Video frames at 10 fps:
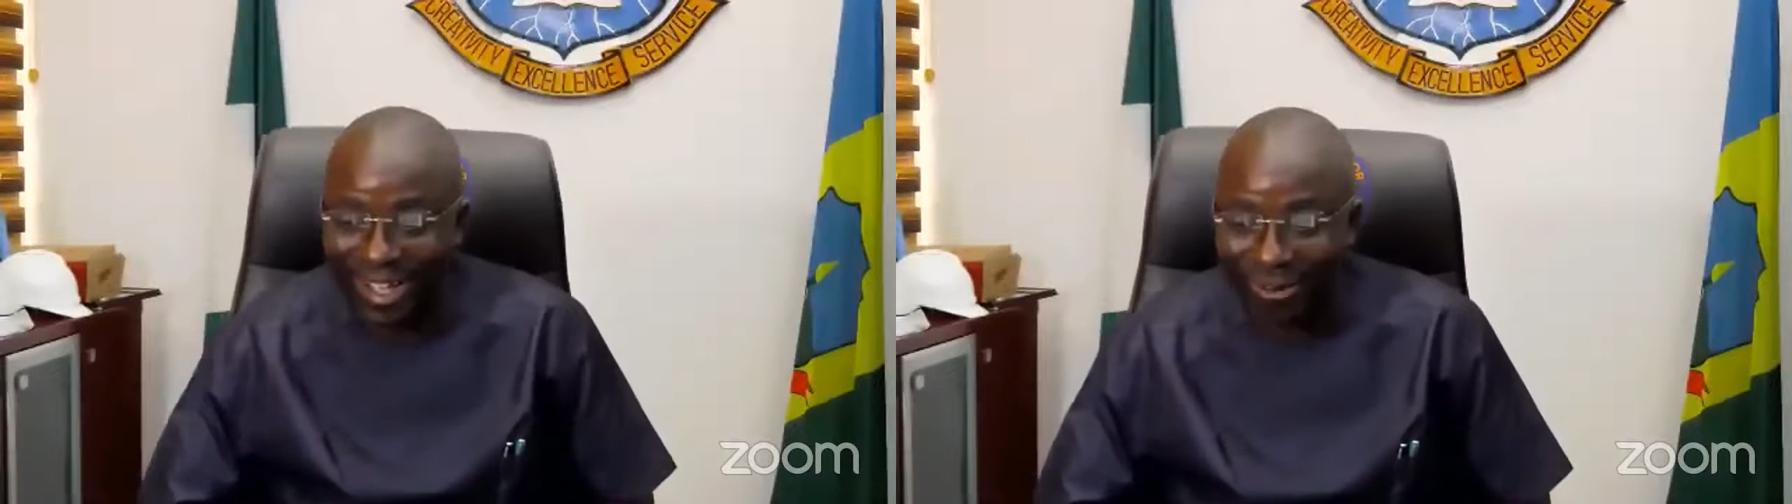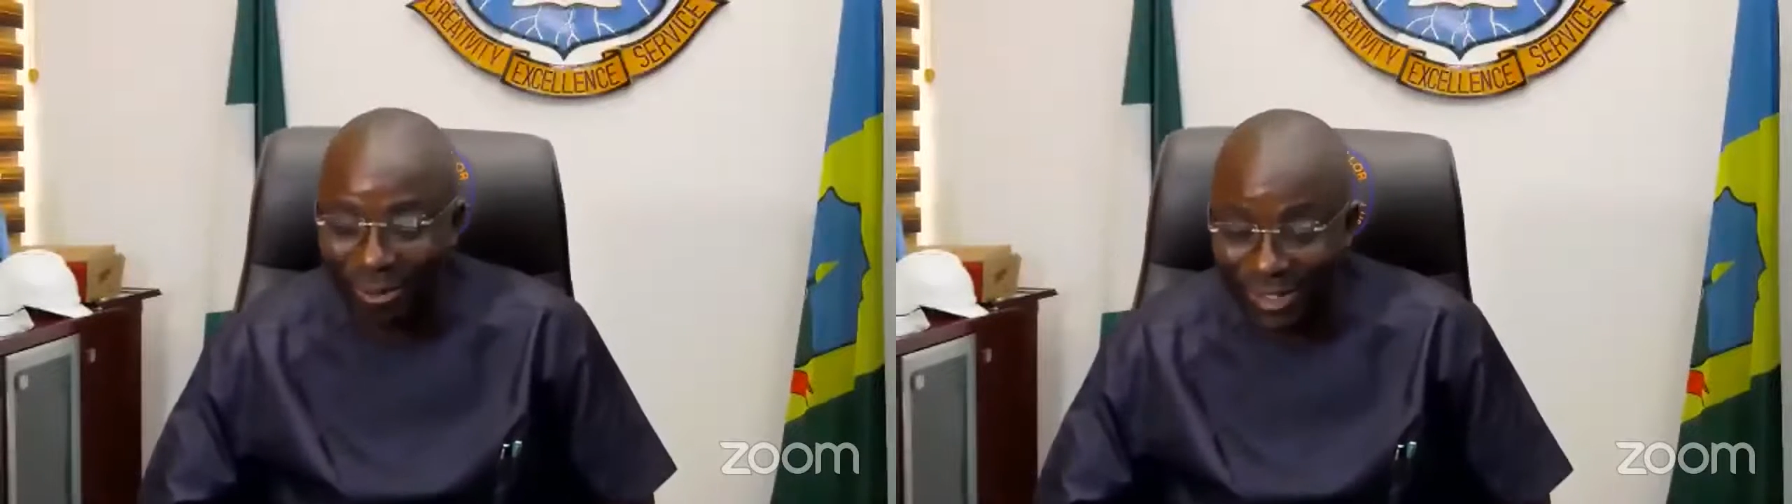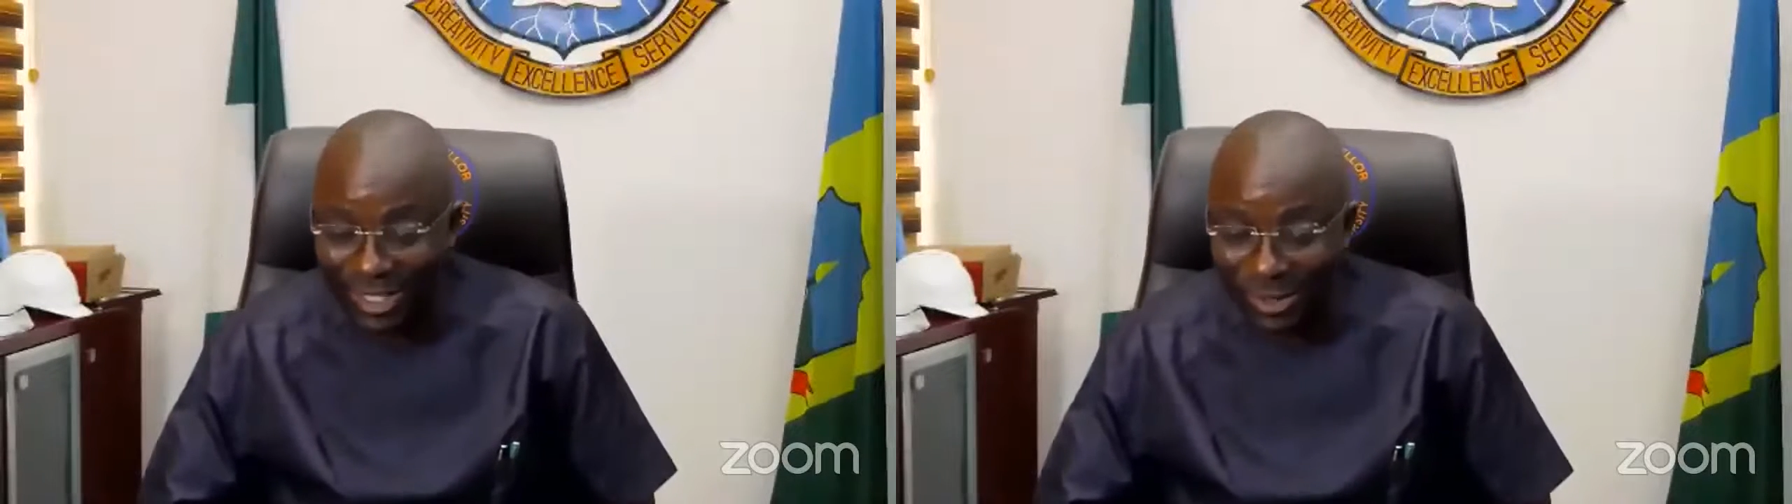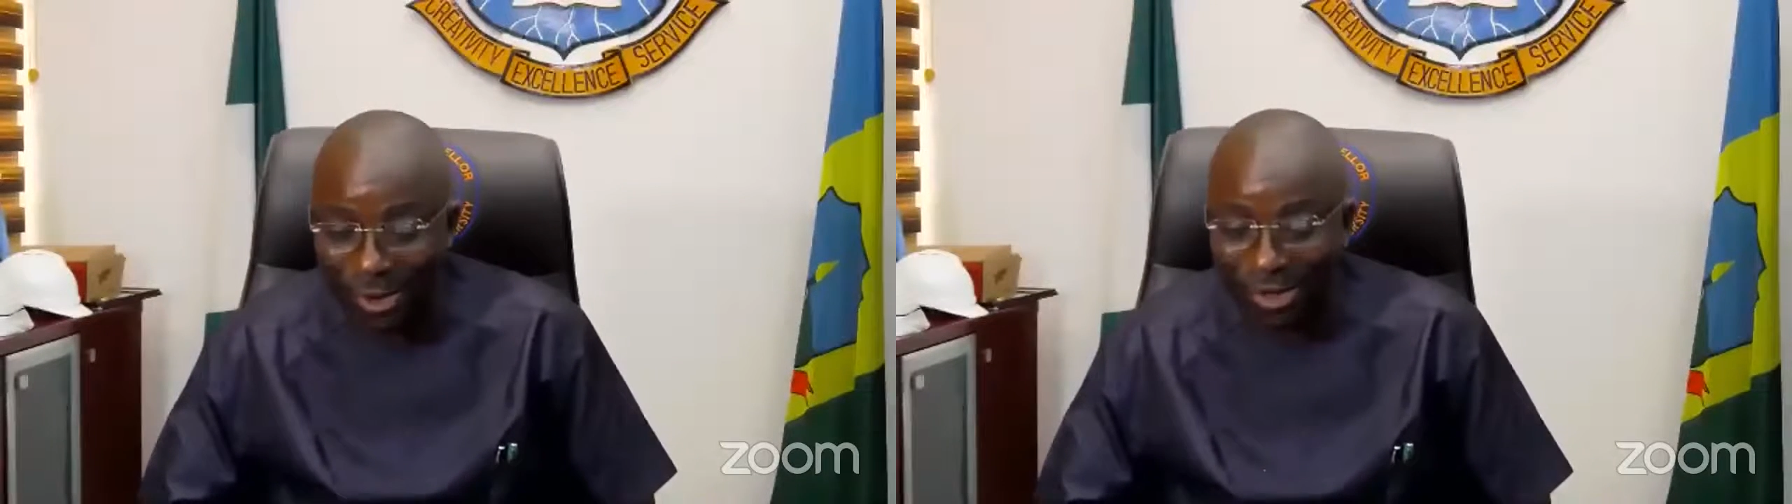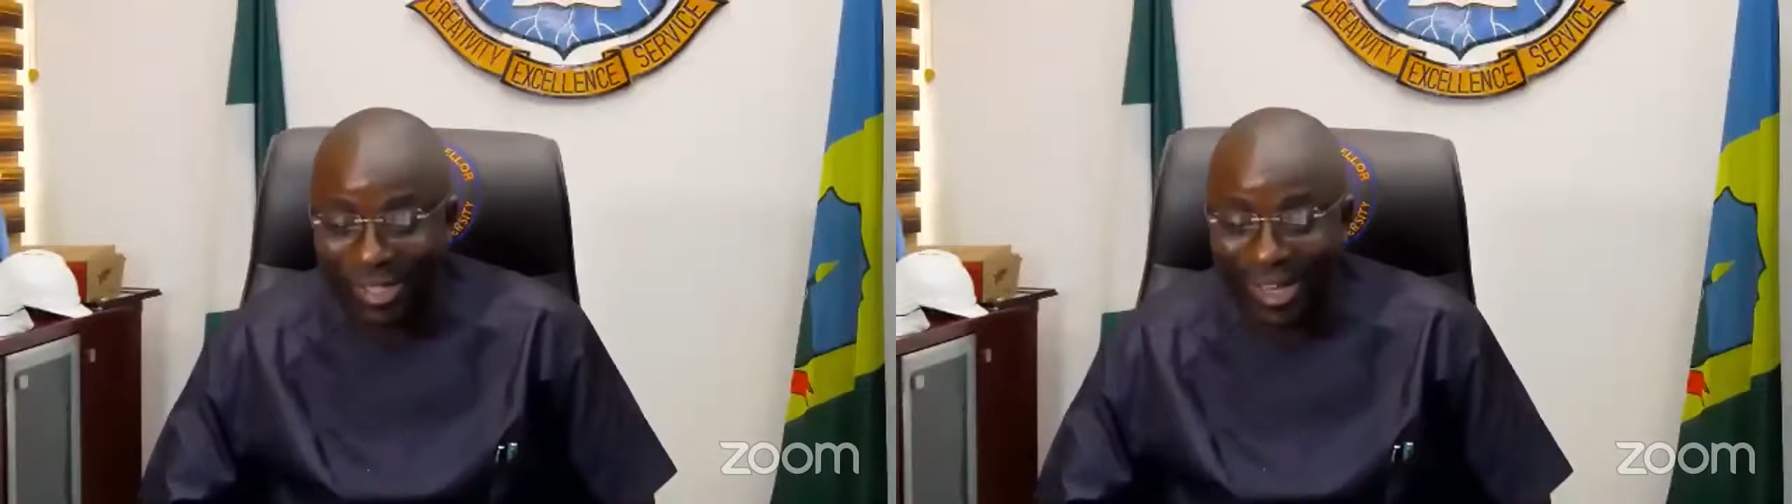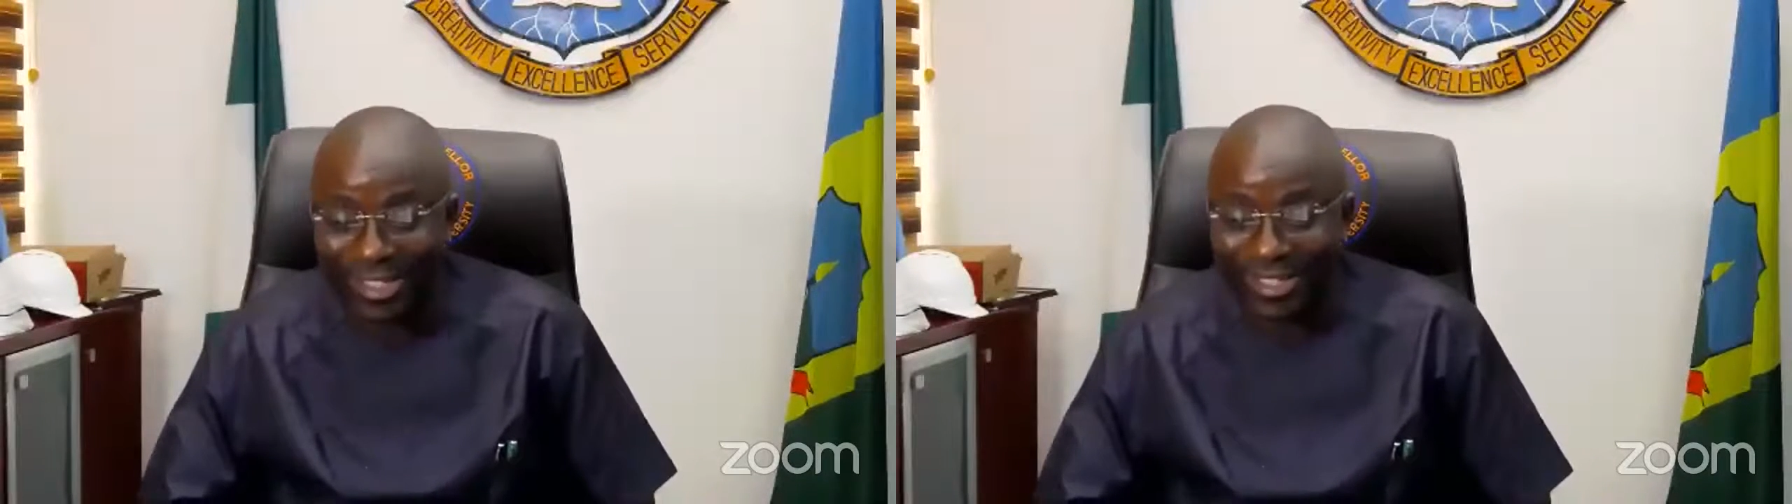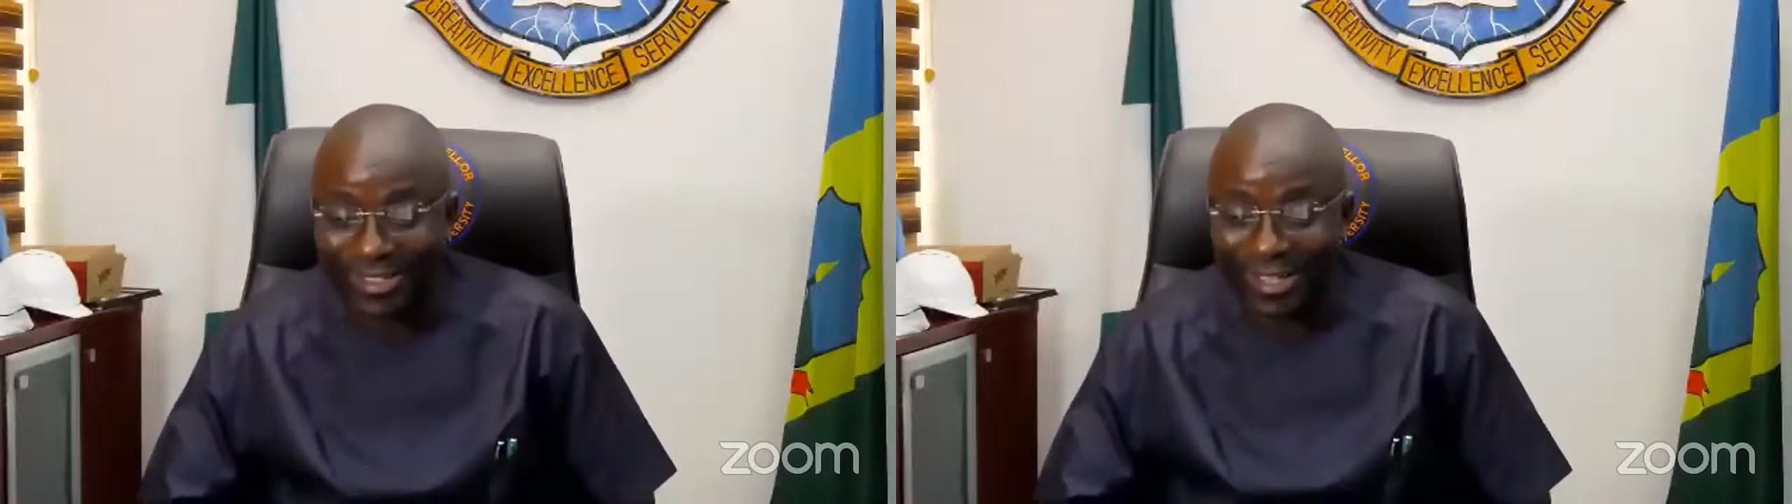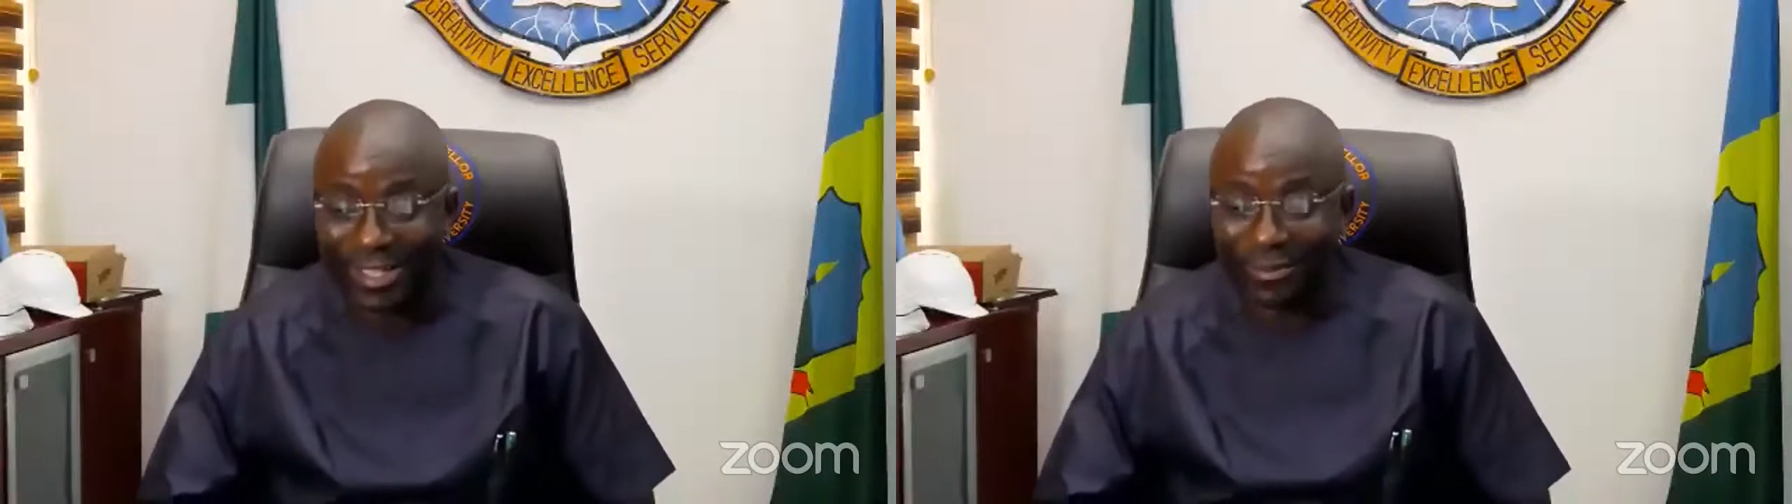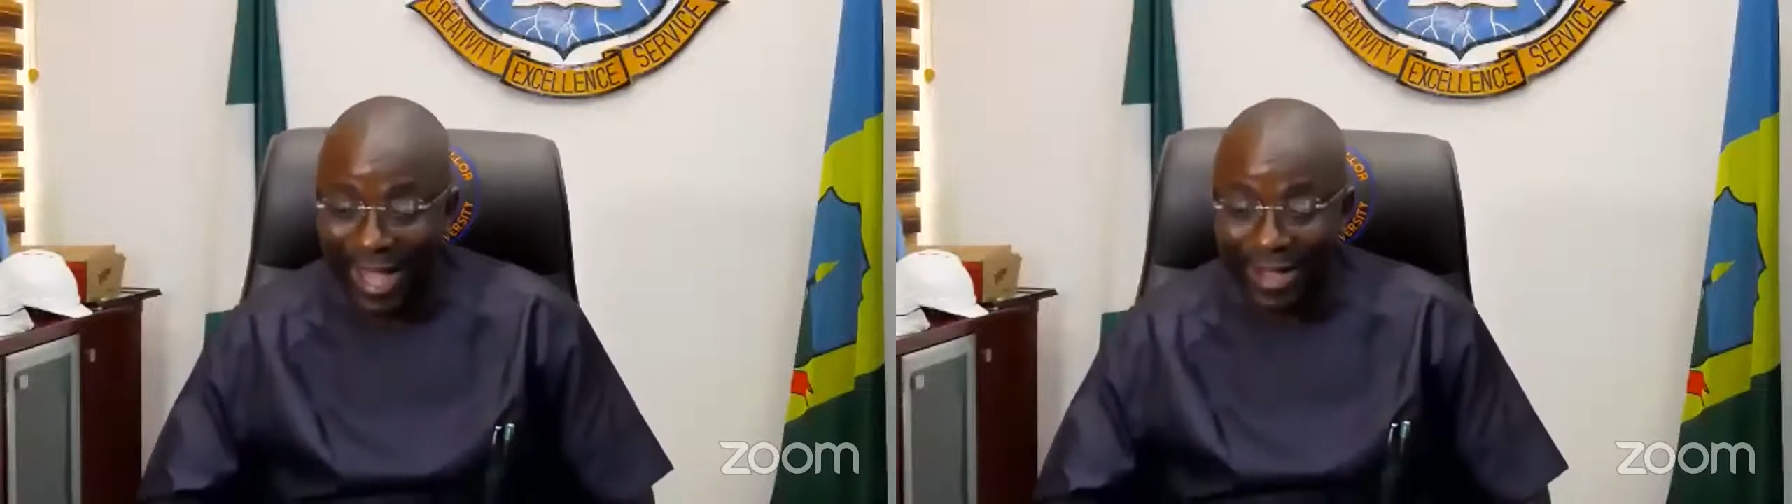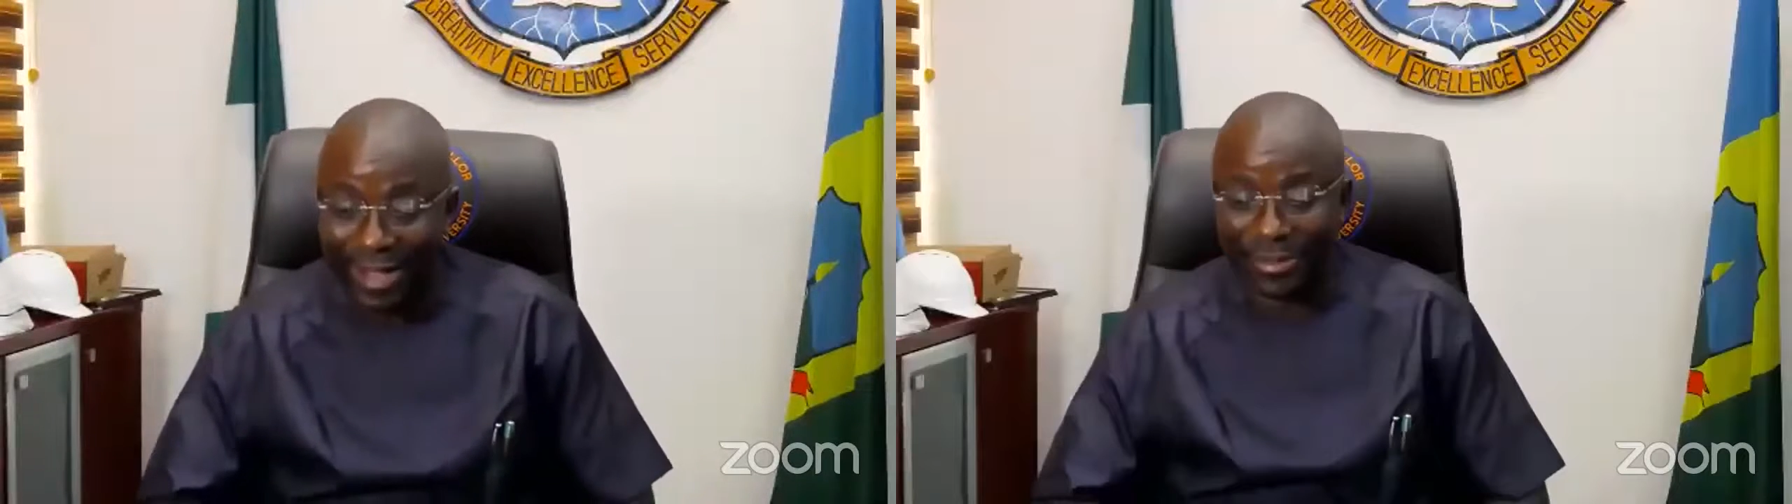was discussed at the Executive
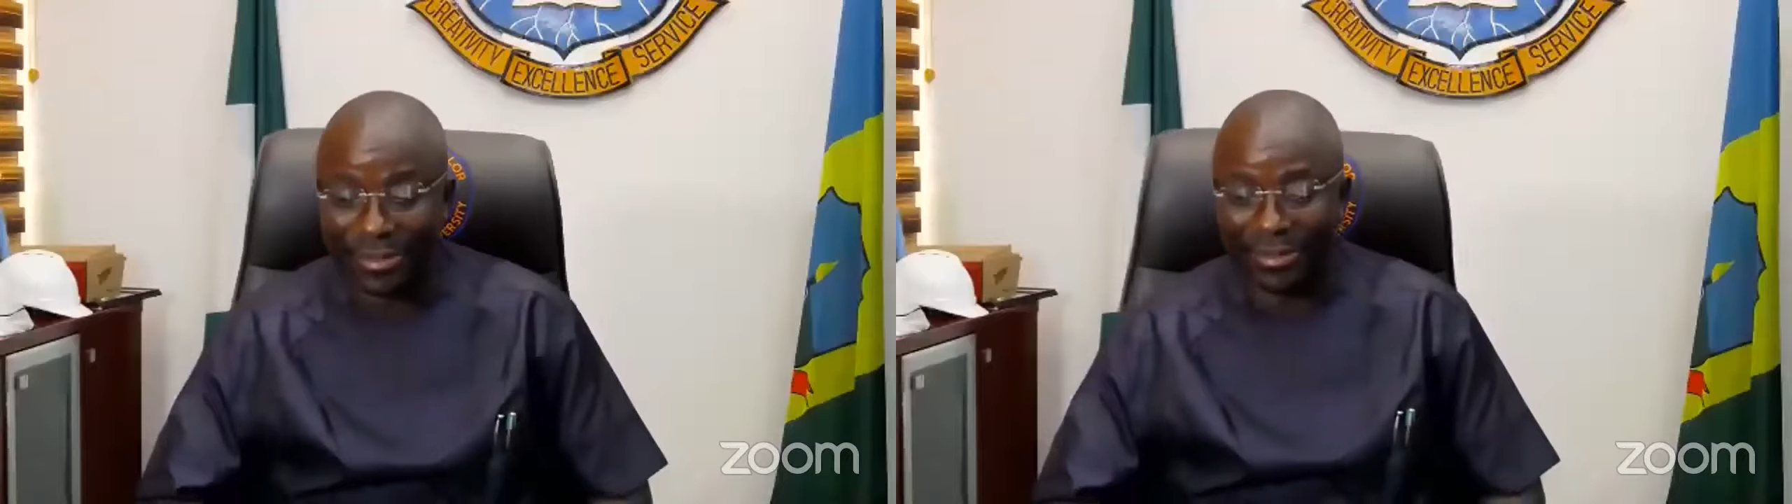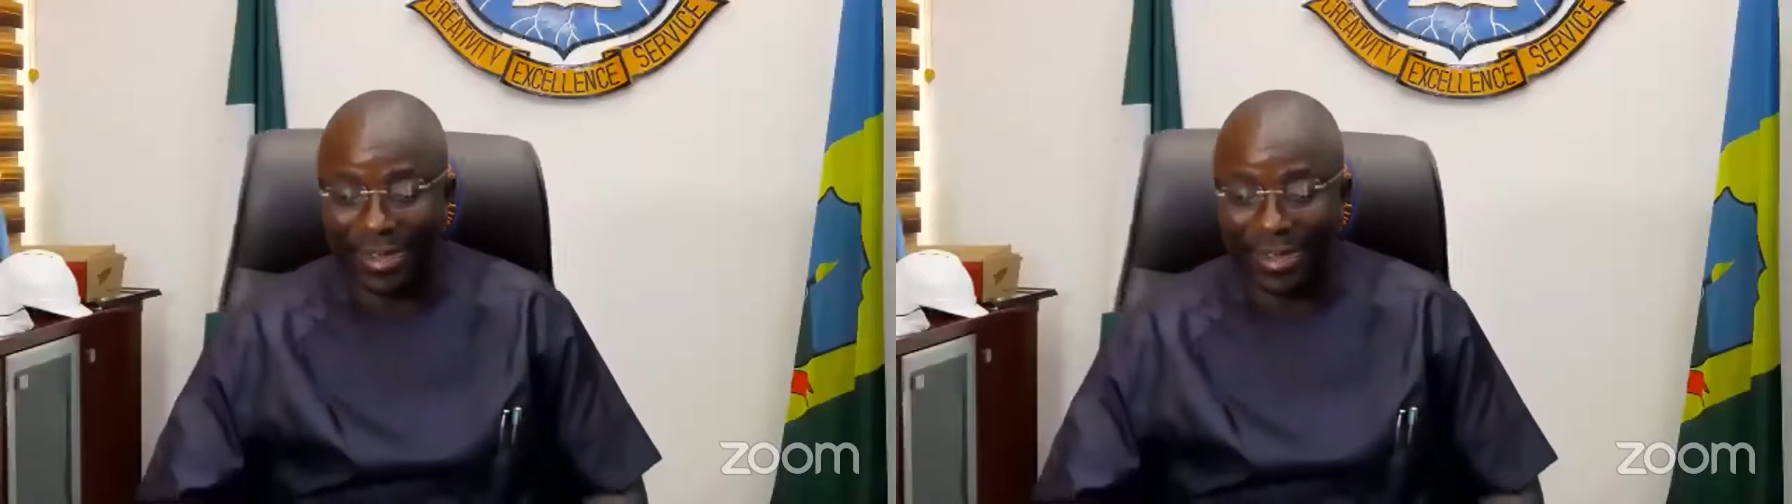Council,